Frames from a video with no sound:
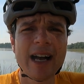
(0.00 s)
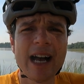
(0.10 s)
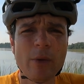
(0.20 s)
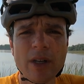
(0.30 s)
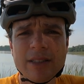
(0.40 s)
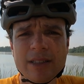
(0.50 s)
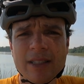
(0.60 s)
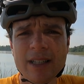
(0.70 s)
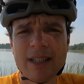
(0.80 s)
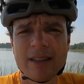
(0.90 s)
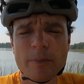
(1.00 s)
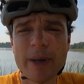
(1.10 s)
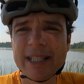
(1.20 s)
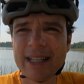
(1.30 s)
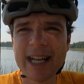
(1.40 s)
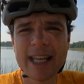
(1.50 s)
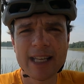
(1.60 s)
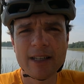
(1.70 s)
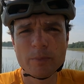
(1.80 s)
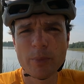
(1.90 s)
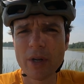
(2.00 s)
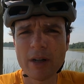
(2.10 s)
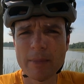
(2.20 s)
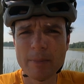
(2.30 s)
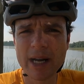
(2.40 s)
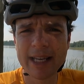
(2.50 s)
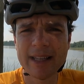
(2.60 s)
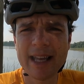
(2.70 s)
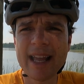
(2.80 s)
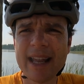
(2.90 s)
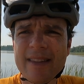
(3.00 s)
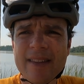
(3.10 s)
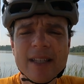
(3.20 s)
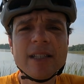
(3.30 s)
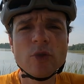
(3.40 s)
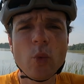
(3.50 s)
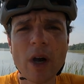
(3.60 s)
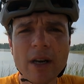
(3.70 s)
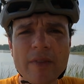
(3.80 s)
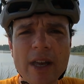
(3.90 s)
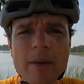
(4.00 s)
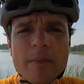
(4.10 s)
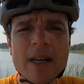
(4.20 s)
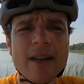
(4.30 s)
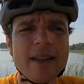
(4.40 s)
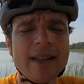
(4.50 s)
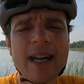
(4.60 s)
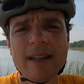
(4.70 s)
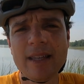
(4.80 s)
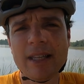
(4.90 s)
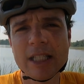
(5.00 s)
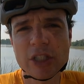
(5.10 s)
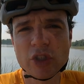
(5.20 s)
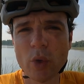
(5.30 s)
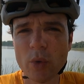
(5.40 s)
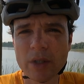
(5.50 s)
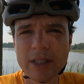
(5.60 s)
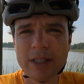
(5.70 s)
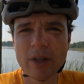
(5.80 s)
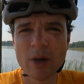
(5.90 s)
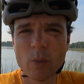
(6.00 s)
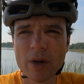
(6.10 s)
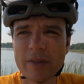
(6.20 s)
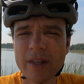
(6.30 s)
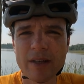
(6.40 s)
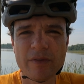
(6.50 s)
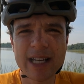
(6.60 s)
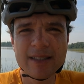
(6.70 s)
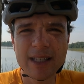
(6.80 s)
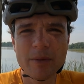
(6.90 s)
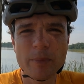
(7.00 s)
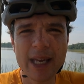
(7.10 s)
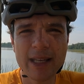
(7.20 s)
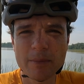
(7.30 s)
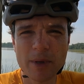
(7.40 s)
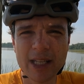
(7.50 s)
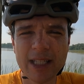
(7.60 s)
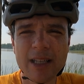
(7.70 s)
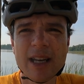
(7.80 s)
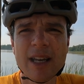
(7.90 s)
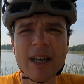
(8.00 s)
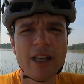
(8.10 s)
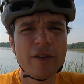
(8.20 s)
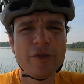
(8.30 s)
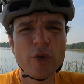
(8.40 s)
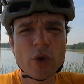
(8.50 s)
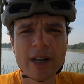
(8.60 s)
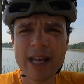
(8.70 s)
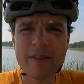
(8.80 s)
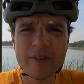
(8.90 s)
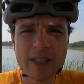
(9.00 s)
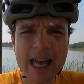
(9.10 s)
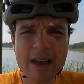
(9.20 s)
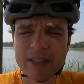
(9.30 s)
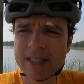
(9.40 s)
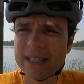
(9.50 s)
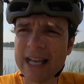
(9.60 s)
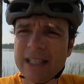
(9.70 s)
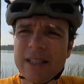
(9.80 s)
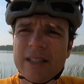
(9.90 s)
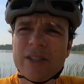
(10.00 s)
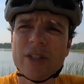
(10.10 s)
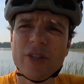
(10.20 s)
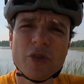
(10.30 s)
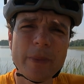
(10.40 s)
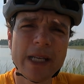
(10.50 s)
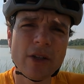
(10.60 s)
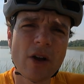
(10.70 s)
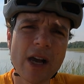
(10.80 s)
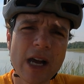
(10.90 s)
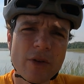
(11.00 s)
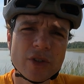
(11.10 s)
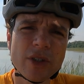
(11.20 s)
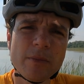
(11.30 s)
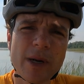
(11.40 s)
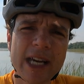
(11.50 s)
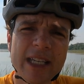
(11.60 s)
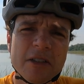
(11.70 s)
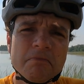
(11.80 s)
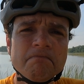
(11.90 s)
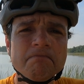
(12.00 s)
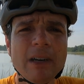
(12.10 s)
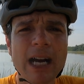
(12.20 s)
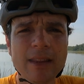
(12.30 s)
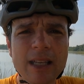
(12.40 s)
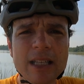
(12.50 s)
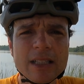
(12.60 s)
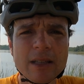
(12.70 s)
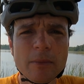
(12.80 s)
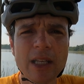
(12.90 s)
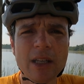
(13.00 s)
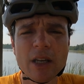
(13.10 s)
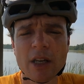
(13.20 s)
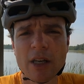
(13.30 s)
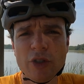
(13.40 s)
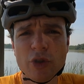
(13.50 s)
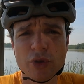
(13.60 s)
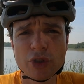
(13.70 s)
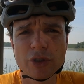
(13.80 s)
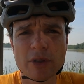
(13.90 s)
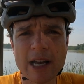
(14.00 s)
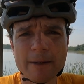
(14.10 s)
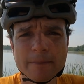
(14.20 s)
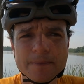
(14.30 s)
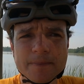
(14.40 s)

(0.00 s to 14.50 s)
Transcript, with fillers: I want uh, the best that I can put on my bike. And this is one of them that I think it's totally worth investing, paying the money. If you're an avid, avid cyclist, you spend long hours on the bike, I think it's something you should try.